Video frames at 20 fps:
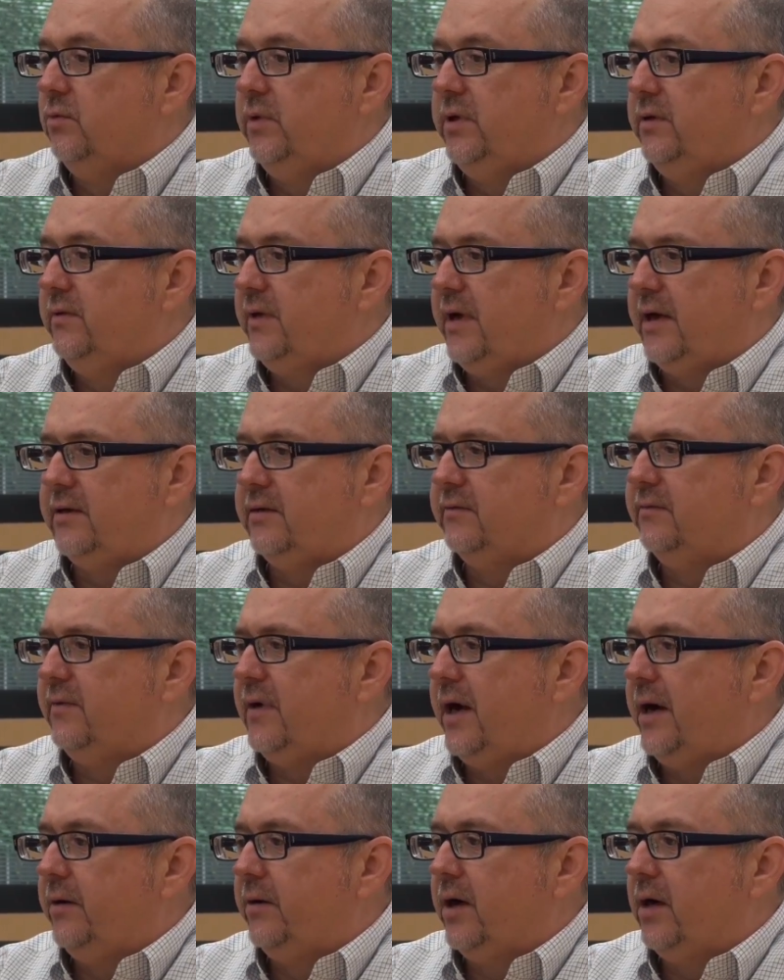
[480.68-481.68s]
we had to
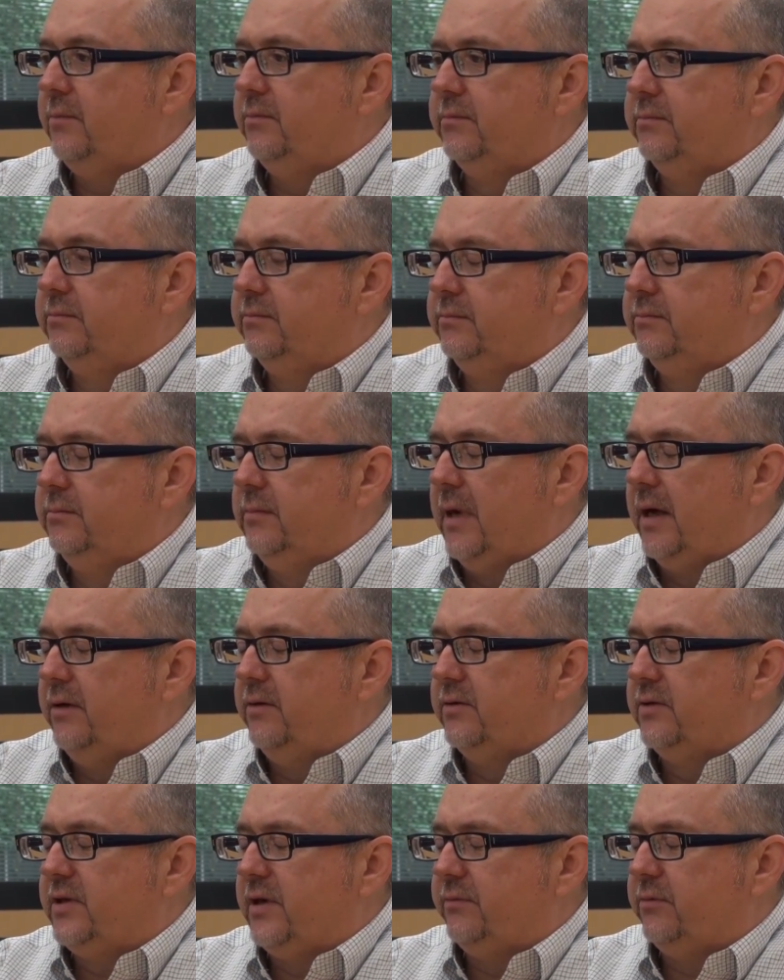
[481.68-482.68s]
fire up,
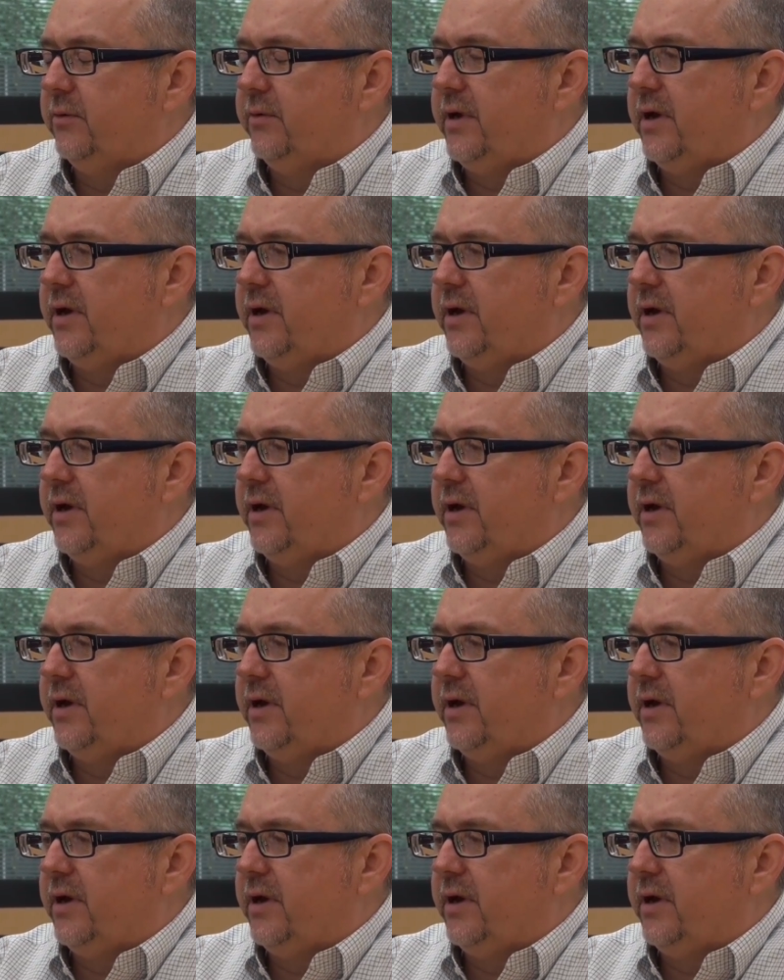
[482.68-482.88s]
several